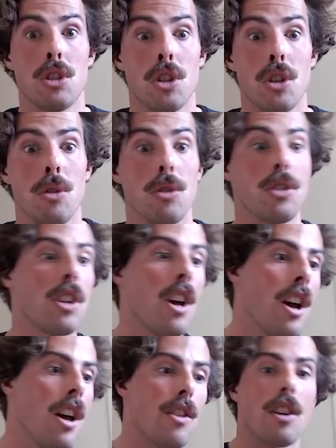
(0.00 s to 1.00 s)
you choose,
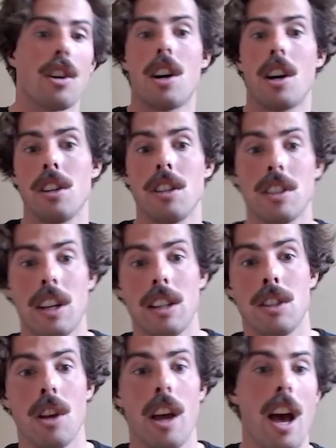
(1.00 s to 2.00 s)
the car you
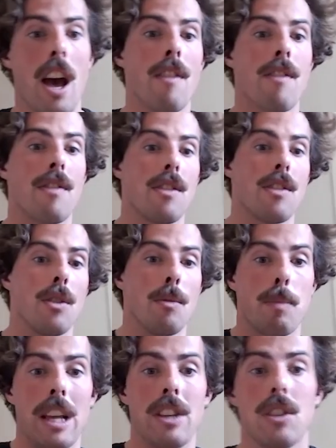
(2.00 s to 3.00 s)
decide to have, the
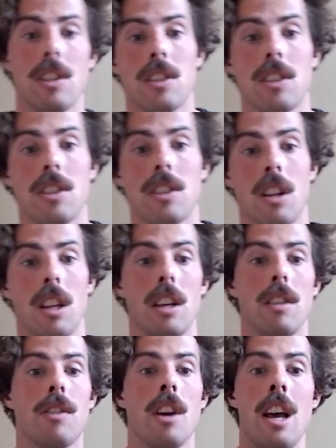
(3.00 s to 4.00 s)
place you decide to
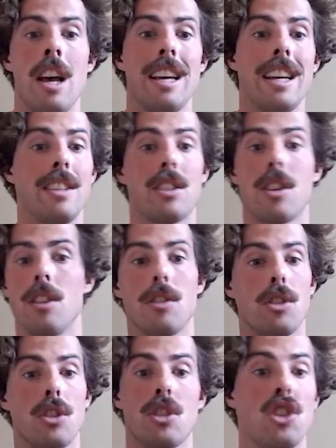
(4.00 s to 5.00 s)
live, is going
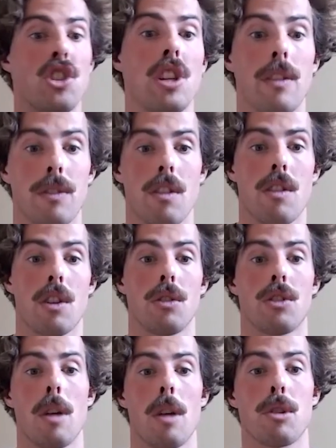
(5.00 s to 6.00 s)
to just shift the
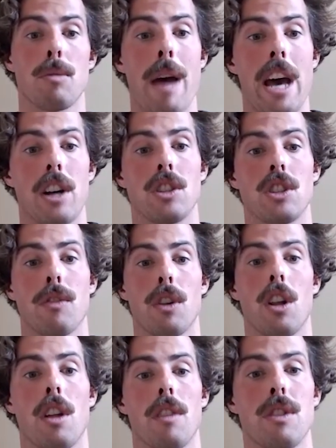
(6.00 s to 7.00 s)
consumption patterns of
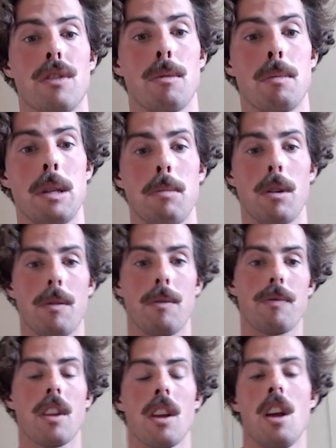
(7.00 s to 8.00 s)
a lot of different people.
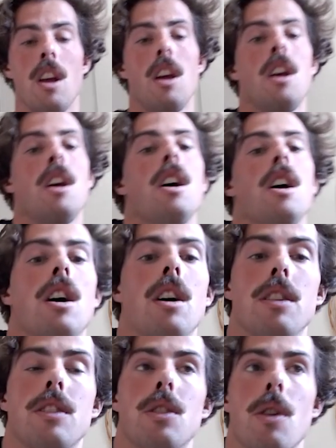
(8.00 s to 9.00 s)

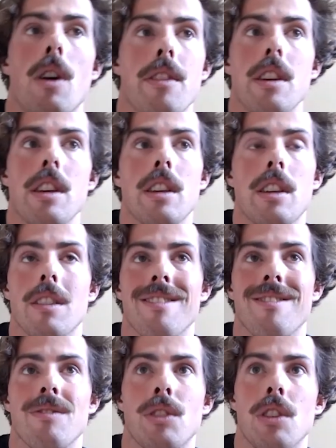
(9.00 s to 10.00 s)
Uh, so I think
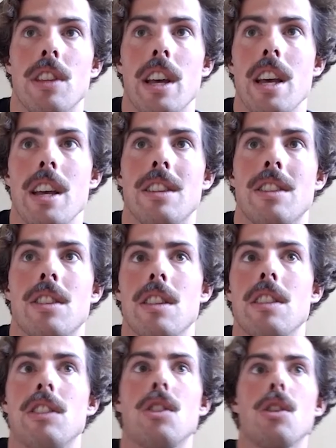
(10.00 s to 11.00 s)
today it's,
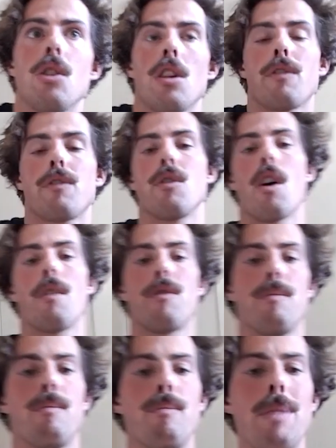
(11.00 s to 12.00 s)
it's the goal of,
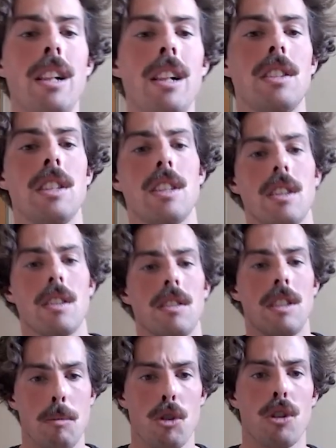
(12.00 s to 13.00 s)
of building
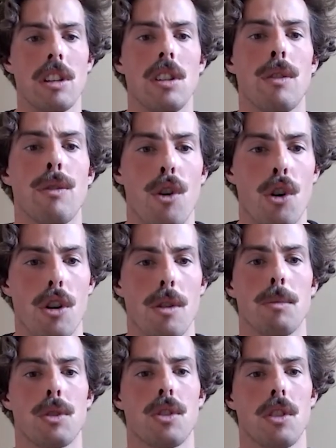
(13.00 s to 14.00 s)
democratic
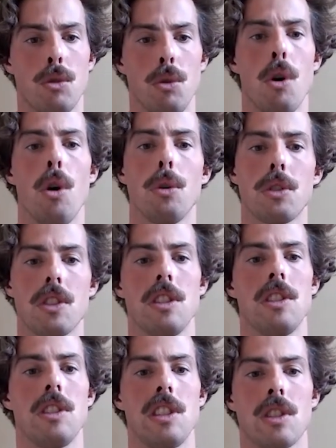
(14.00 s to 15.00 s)
forums to host
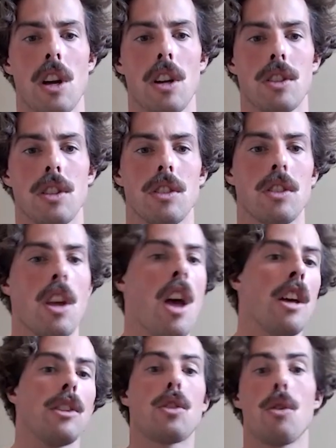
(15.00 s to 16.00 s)
these discussions.
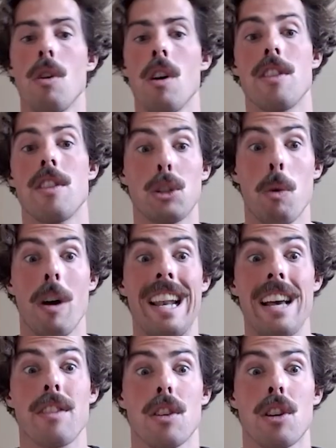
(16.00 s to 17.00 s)
So that's why I
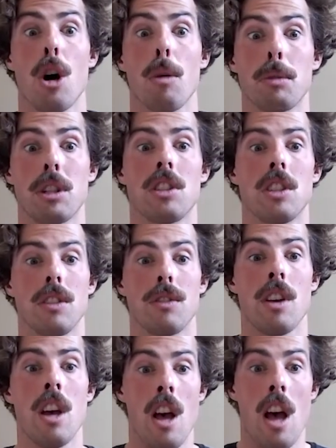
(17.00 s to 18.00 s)
like the
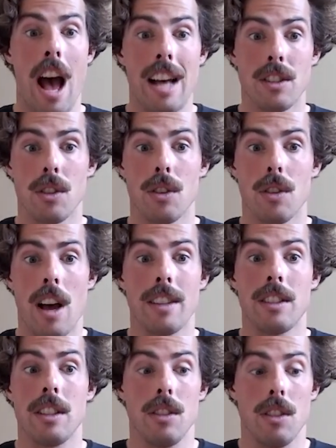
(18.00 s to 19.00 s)
cooperative as a
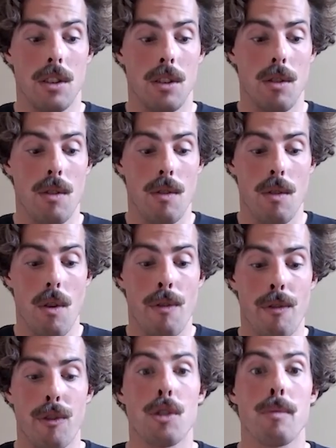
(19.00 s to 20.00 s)
as in a, uh, a,
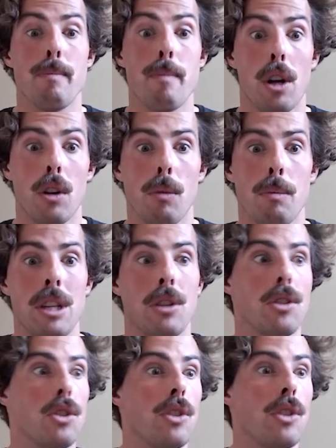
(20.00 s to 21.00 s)
firm model
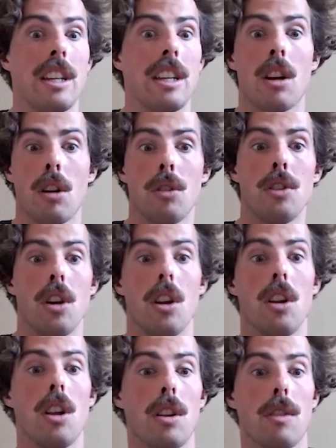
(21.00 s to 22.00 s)
because you can include
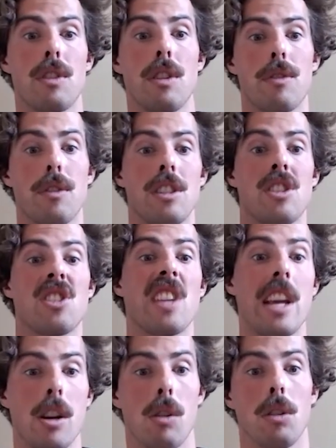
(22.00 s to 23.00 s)
a lot of different
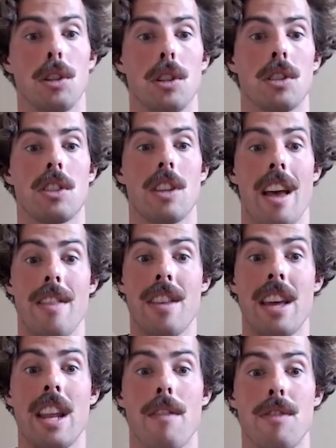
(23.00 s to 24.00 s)
stakeholders and
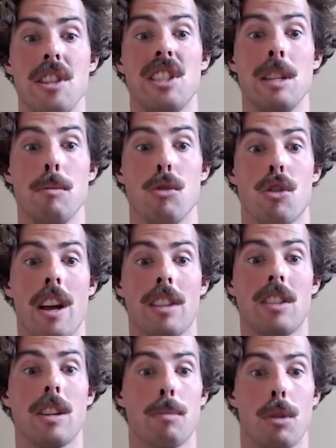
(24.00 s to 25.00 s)
then have these
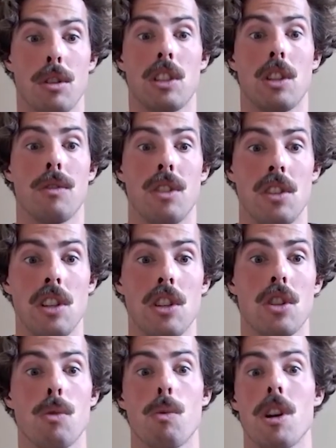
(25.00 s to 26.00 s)
democratic process of
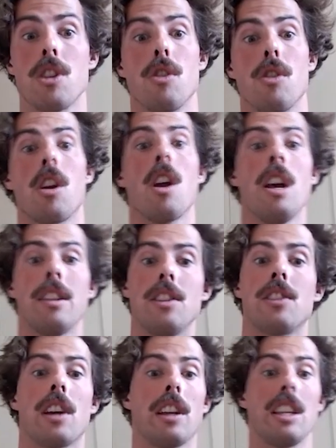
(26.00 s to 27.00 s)
decision where you're
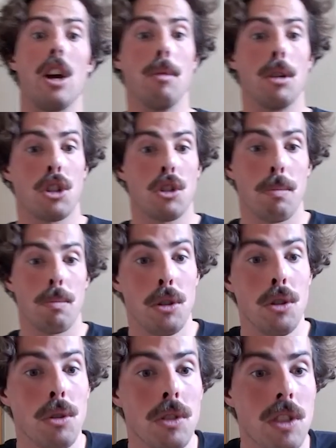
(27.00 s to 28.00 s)
deciding how much to
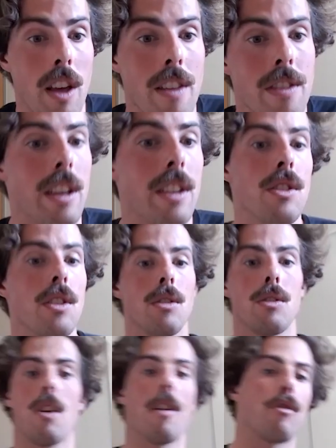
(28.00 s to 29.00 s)
produce and then you
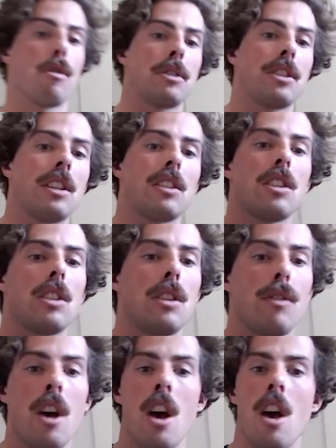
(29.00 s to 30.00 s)
know you have
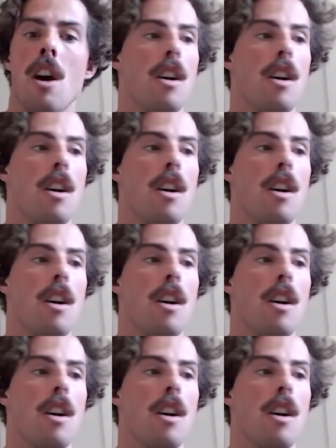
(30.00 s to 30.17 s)
representative